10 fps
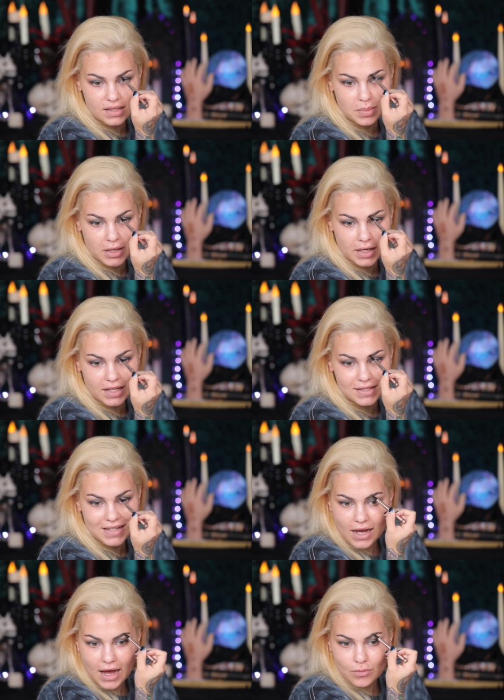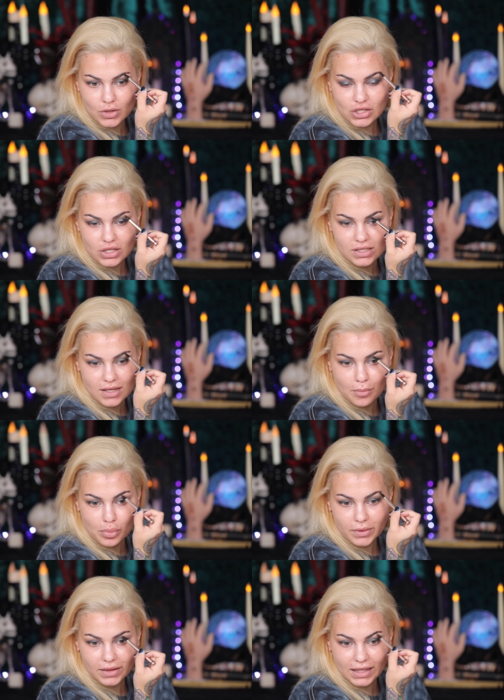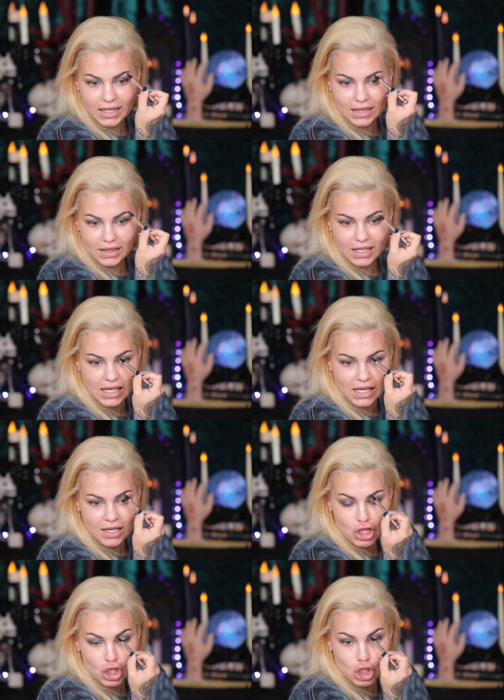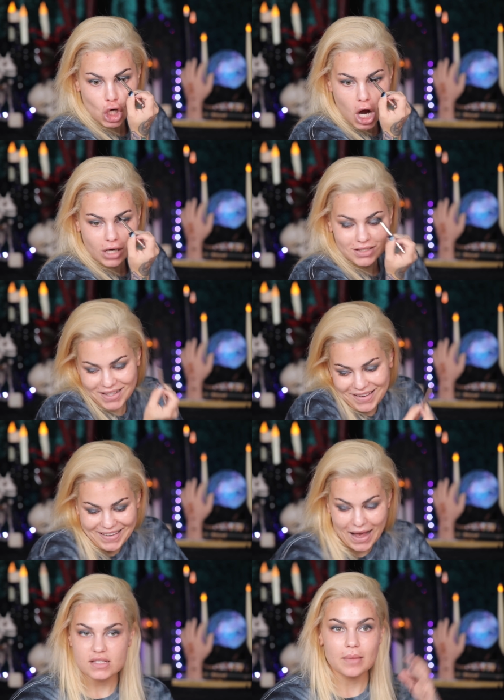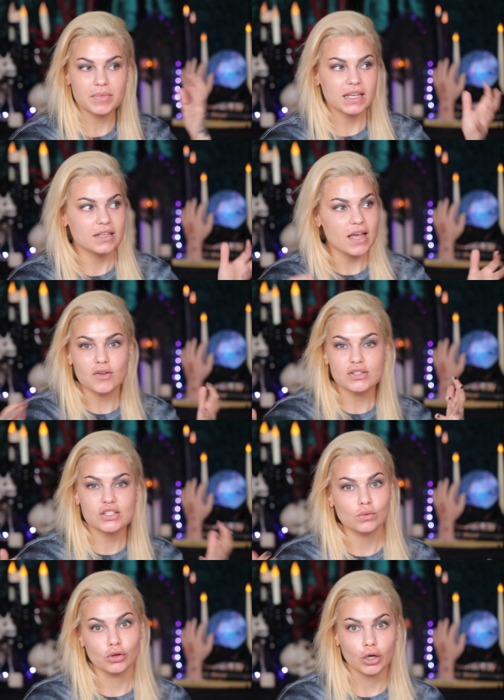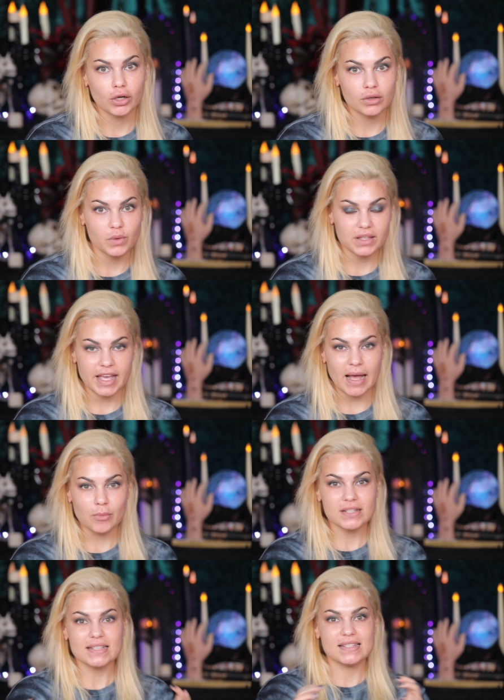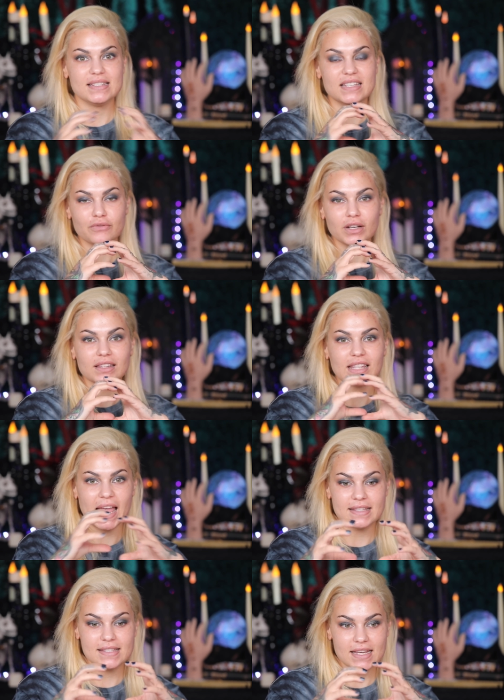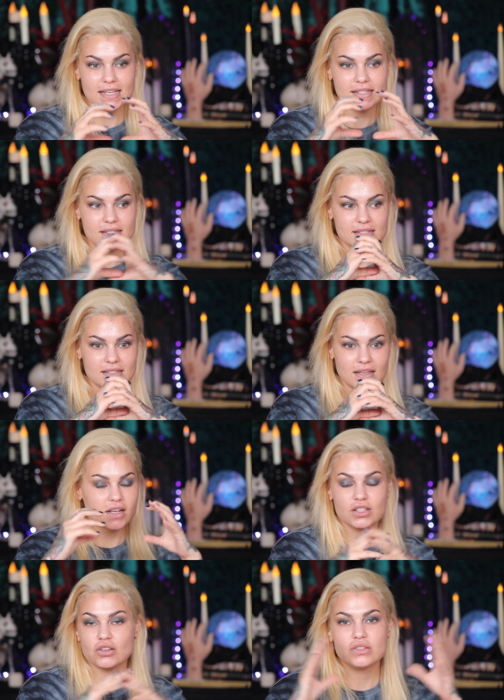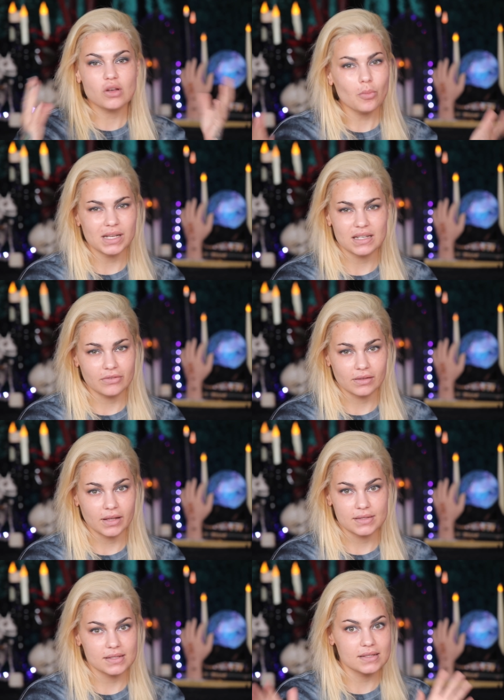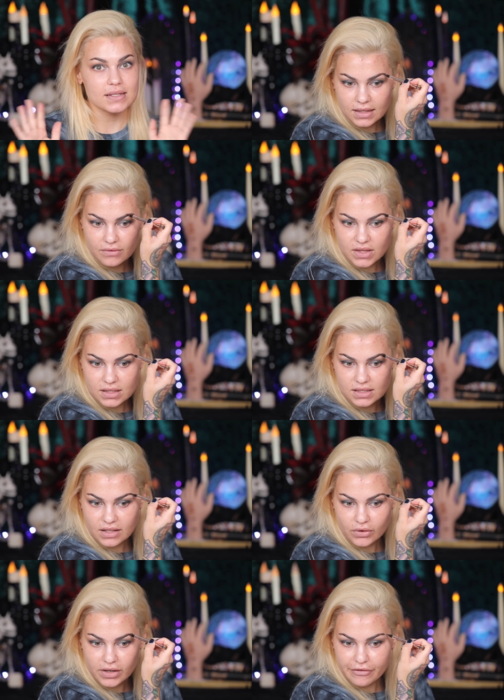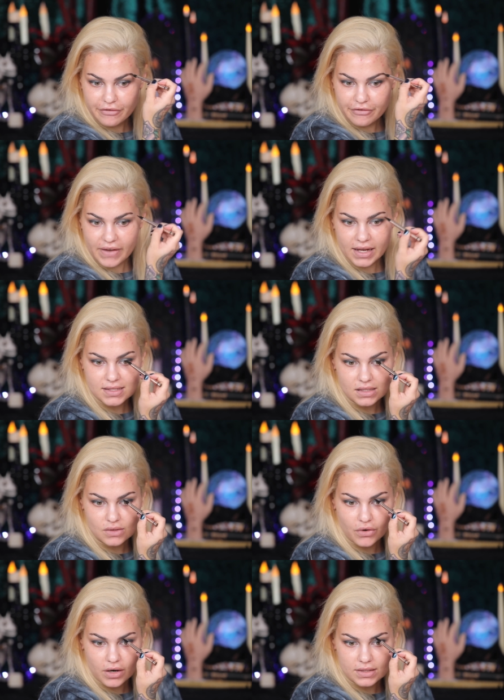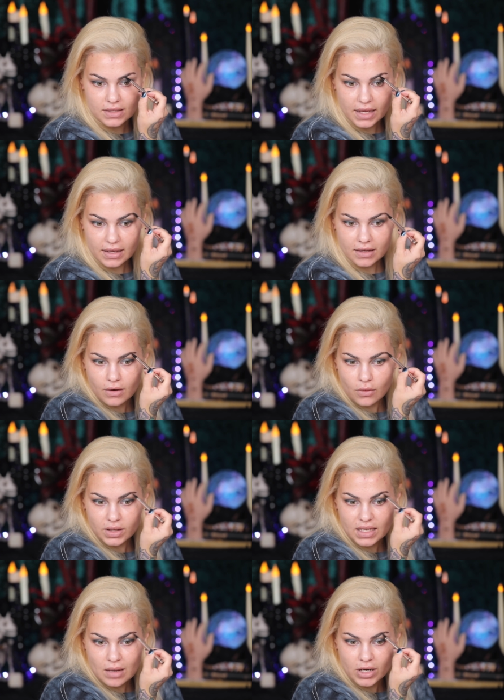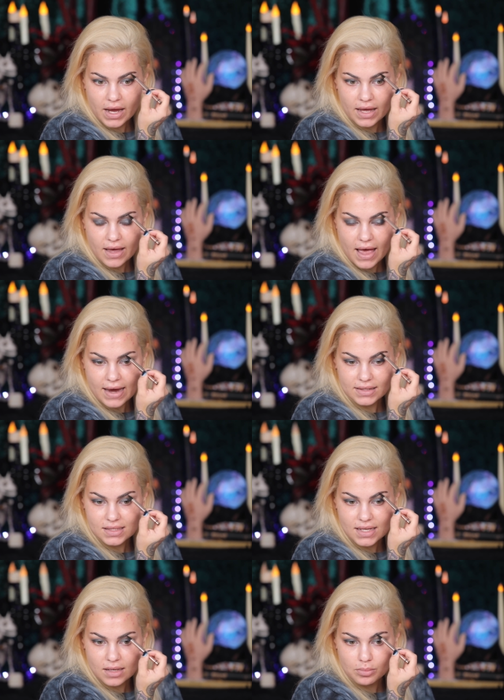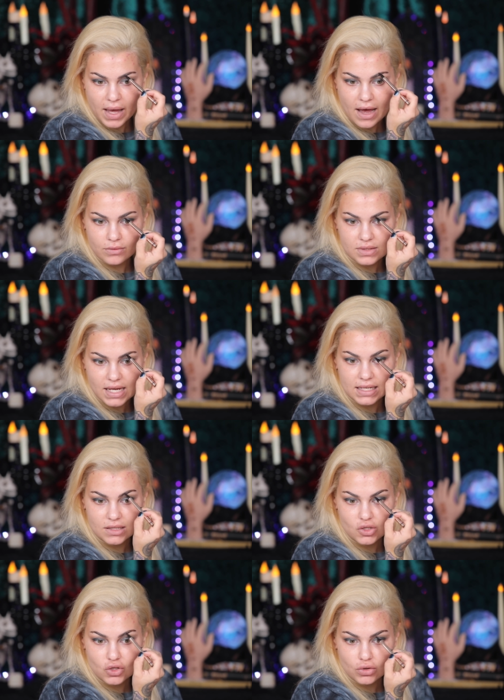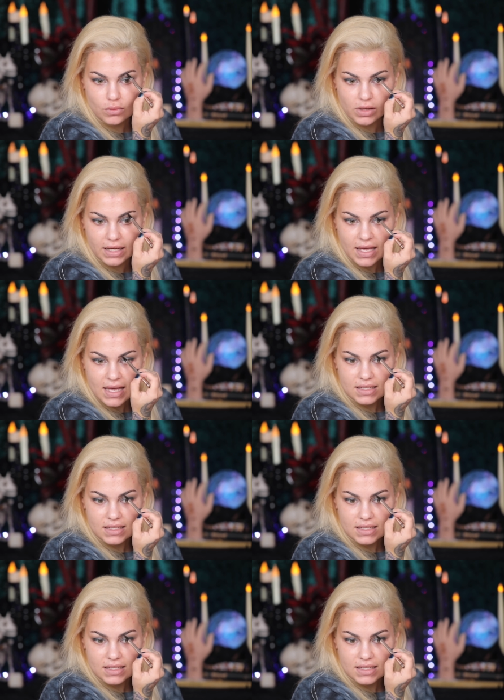experience. I was just completely shocked. Something else you learn with cameras is different lenses, because there's so many different lenses, give the different effects as far as like, oh, the camera adds 10 pounds. And it's true, like